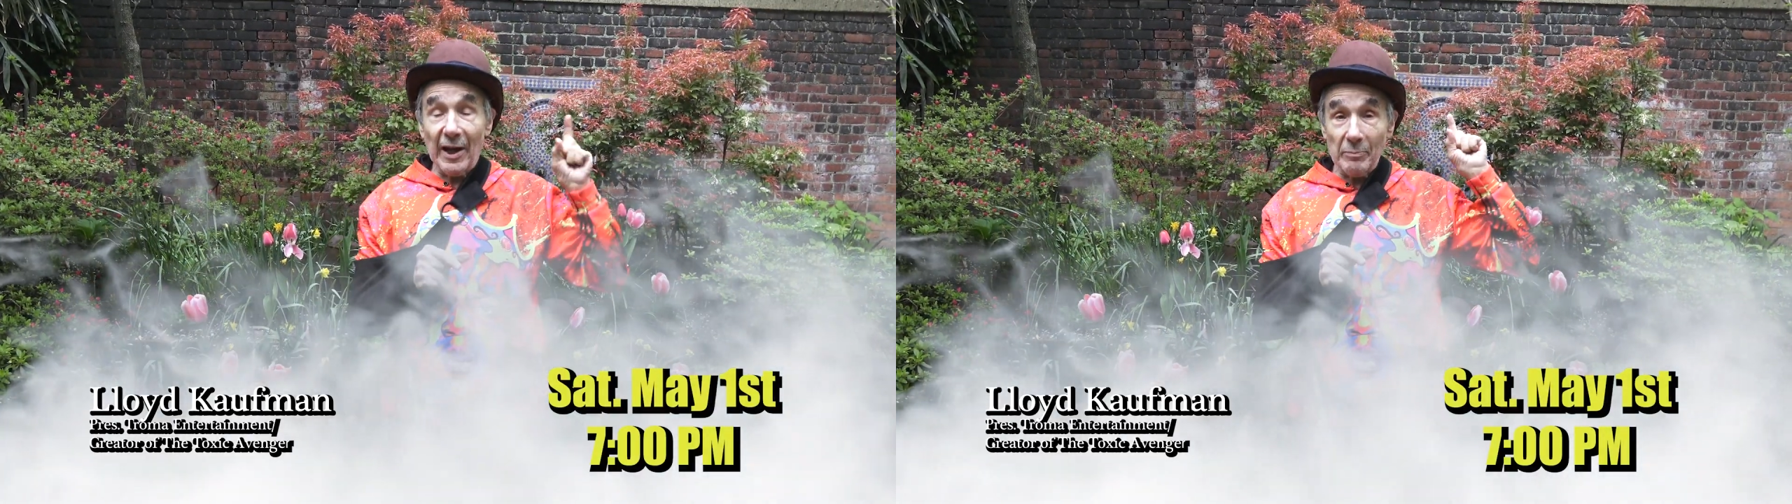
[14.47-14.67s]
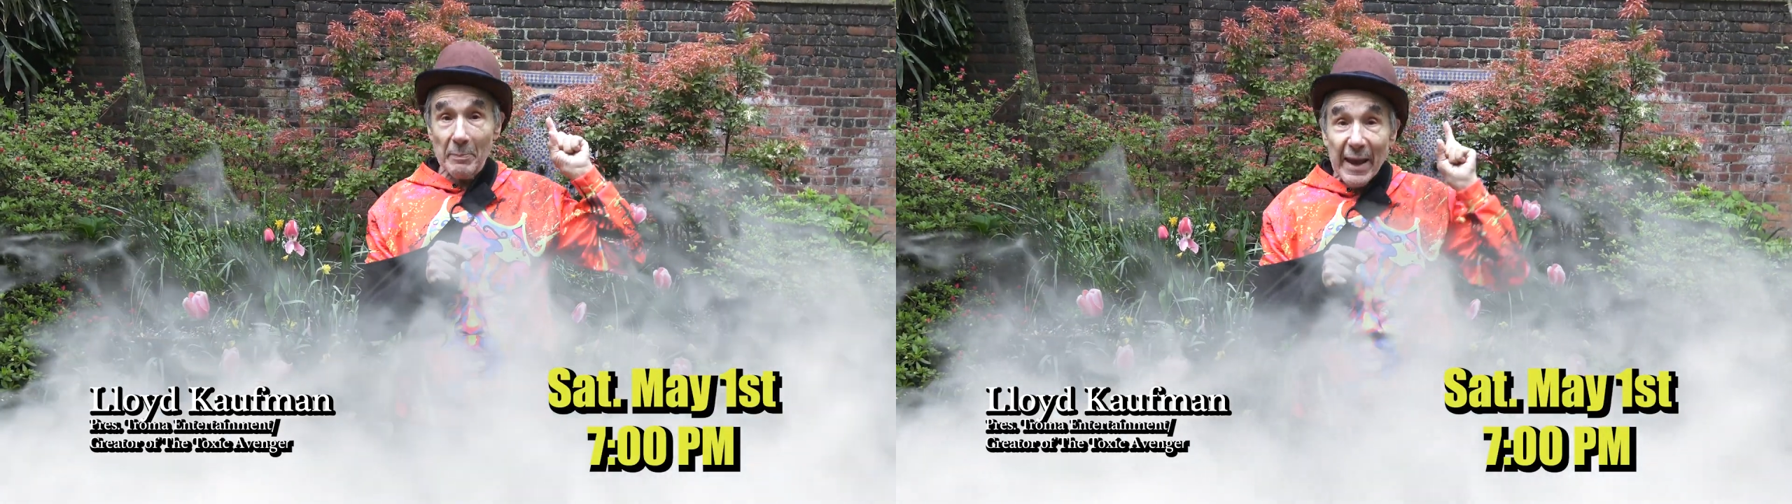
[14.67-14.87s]

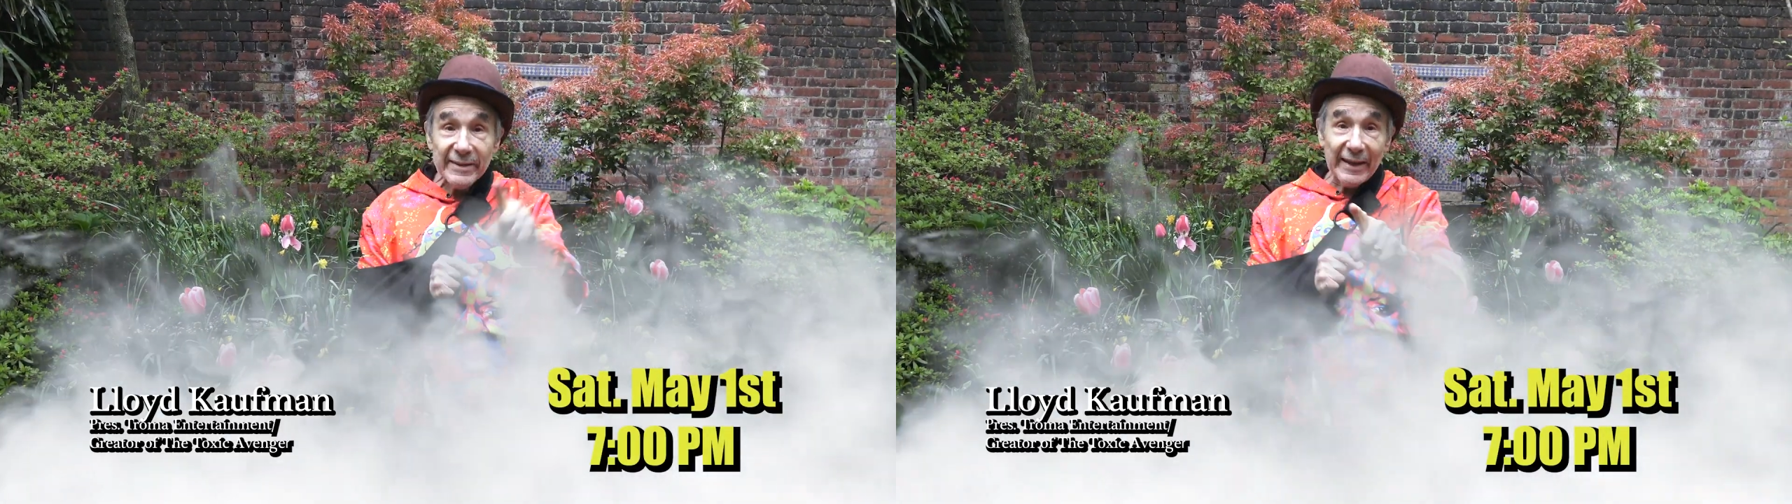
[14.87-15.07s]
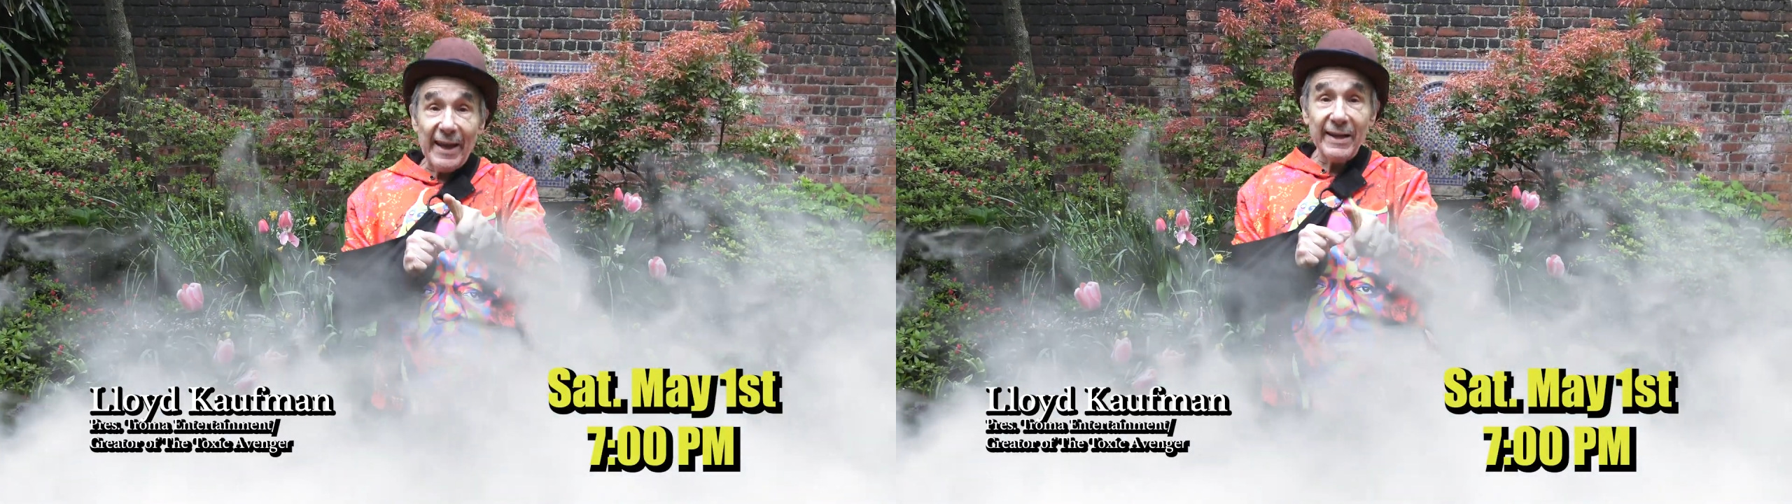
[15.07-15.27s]
on
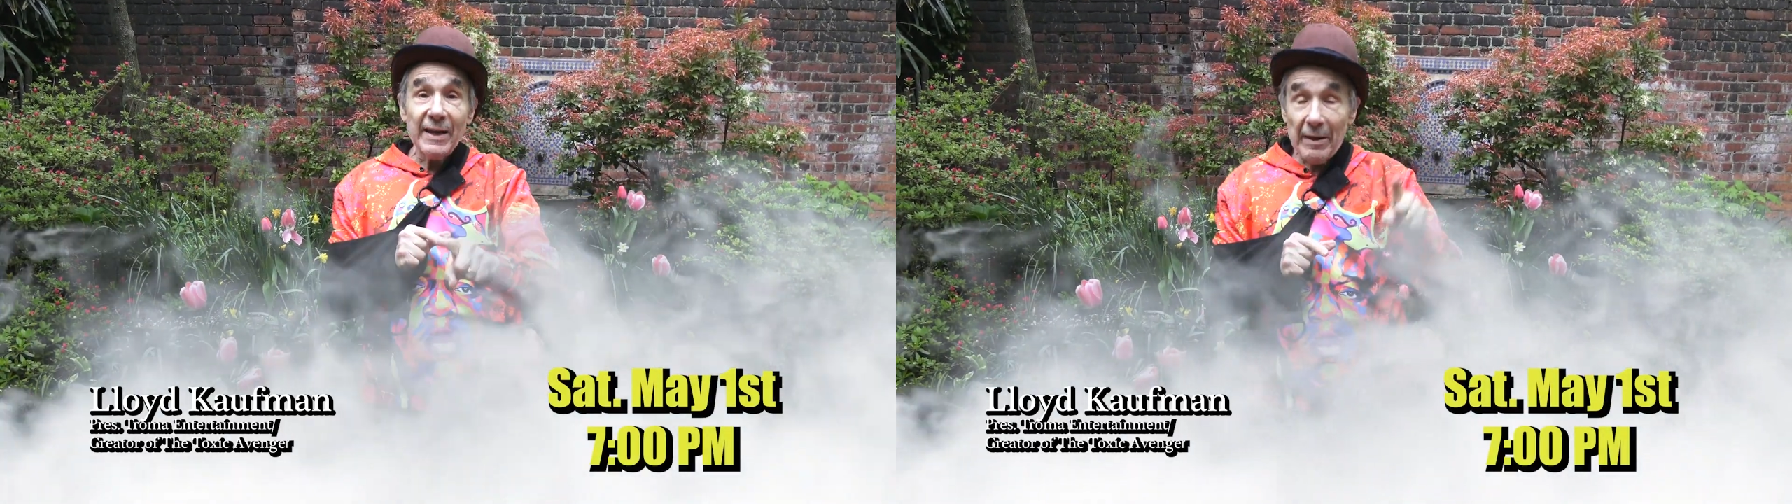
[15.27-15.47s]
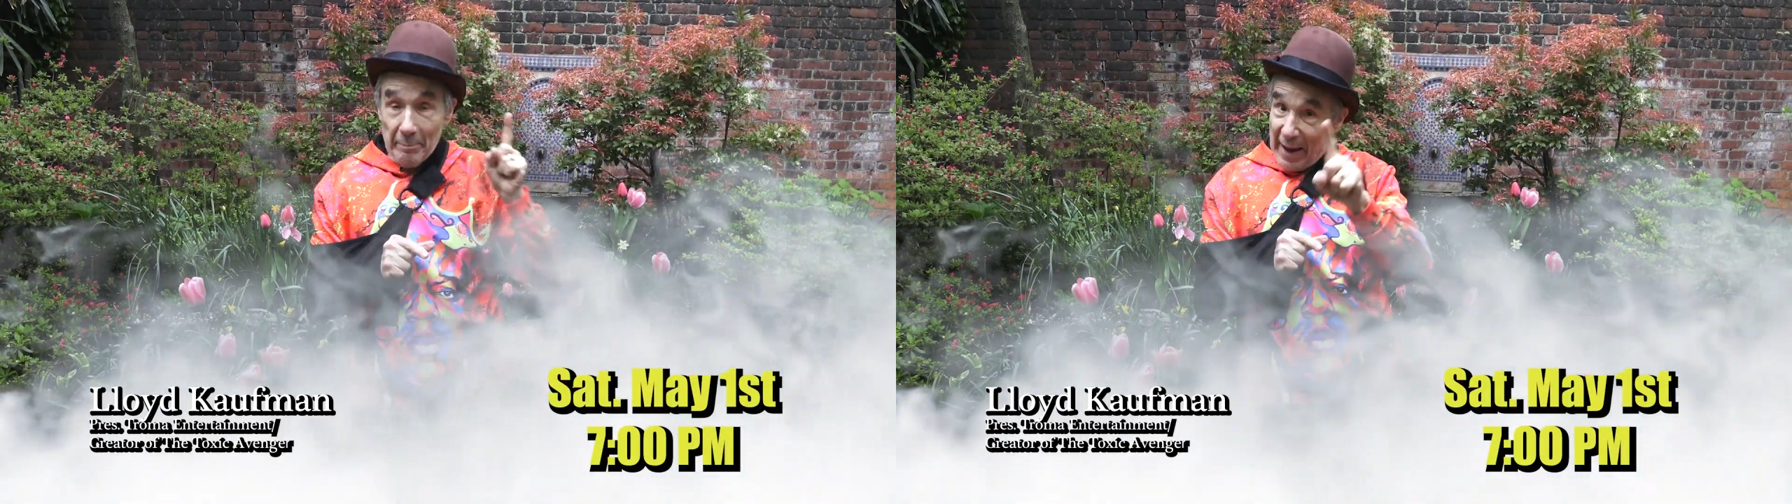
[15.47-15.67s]
Mayday,
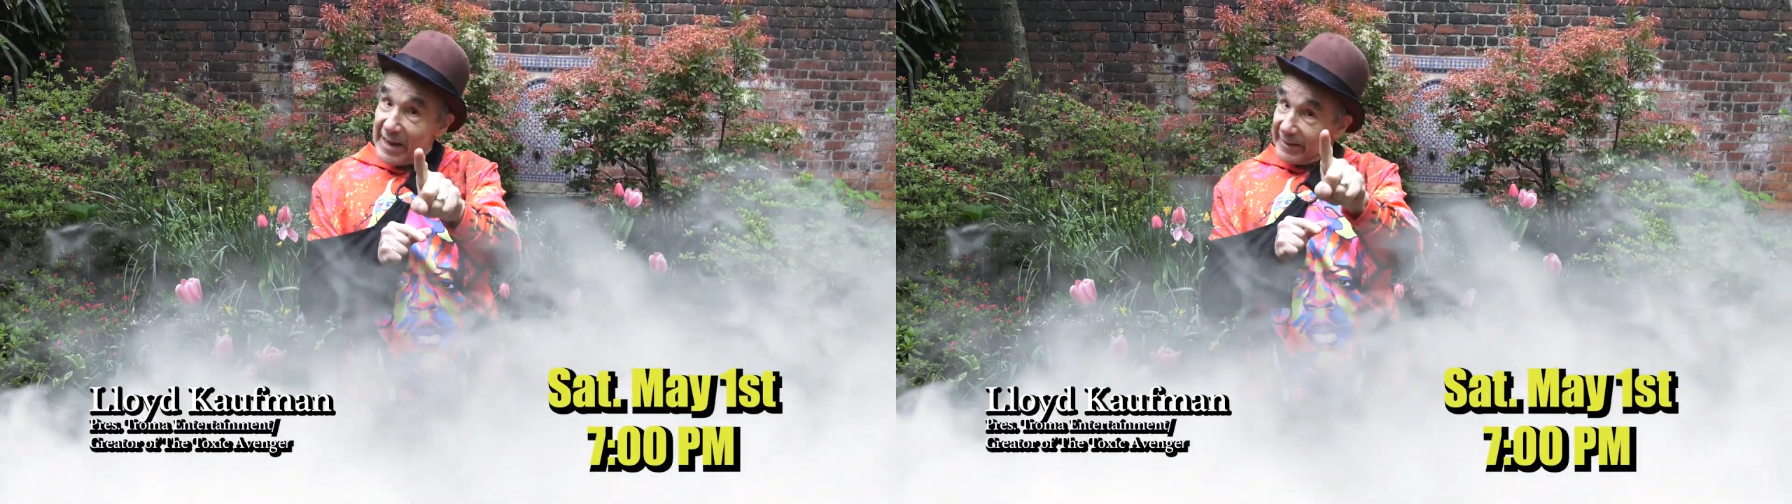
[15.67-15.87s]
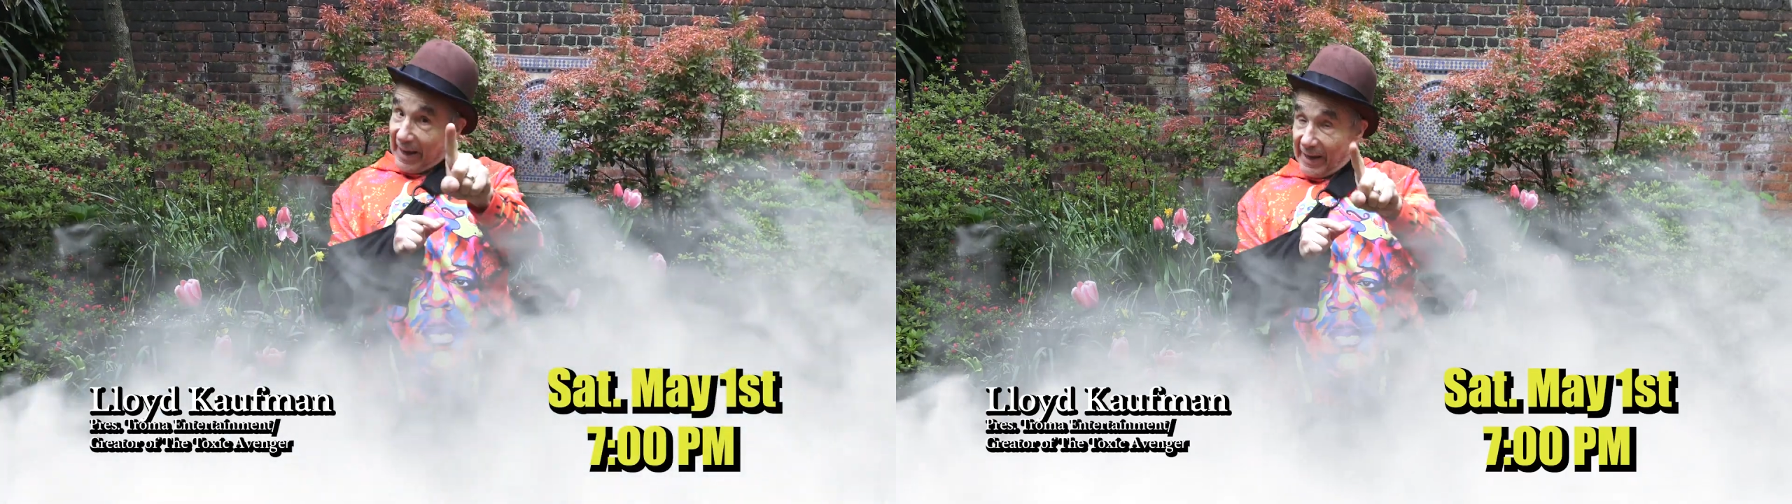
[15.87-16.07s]

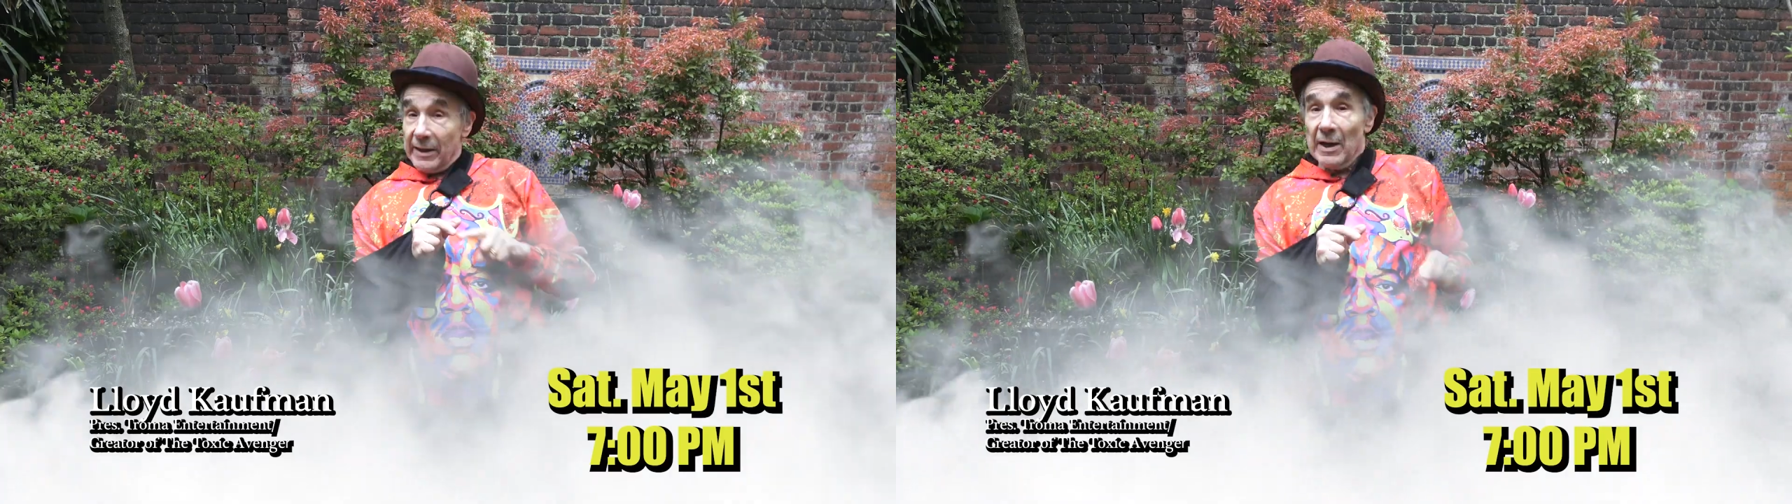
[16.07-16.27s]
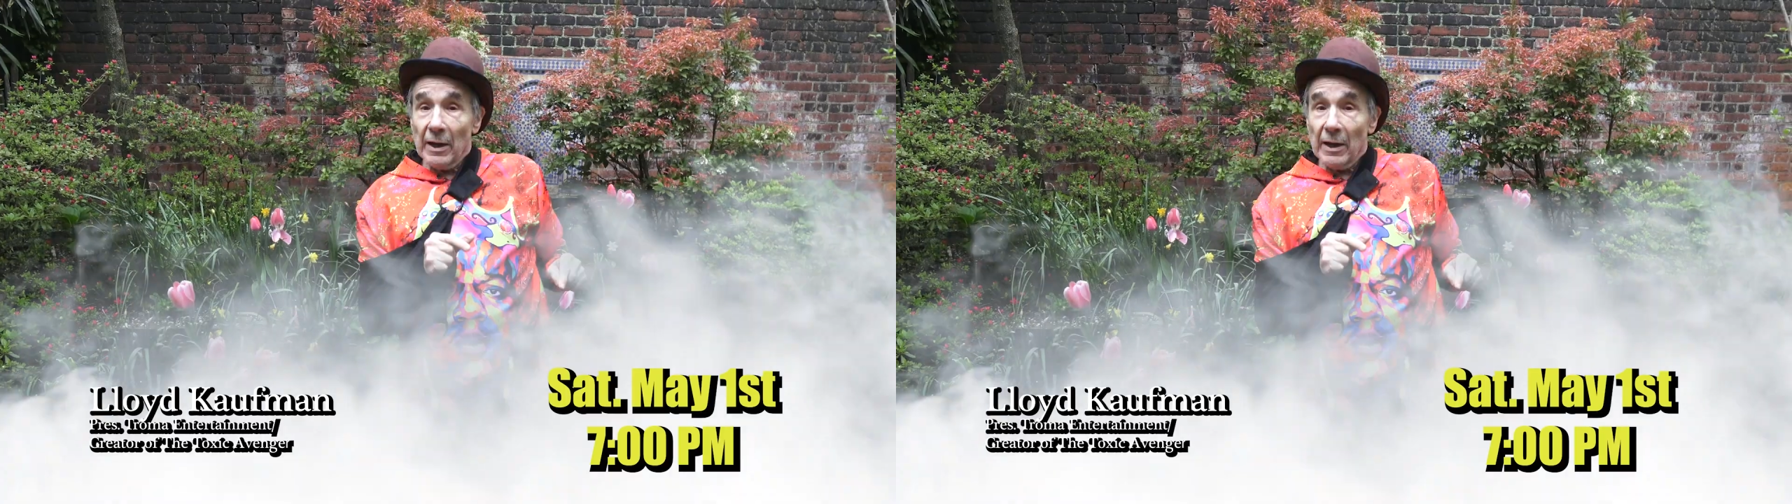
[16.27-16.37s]
Mayday,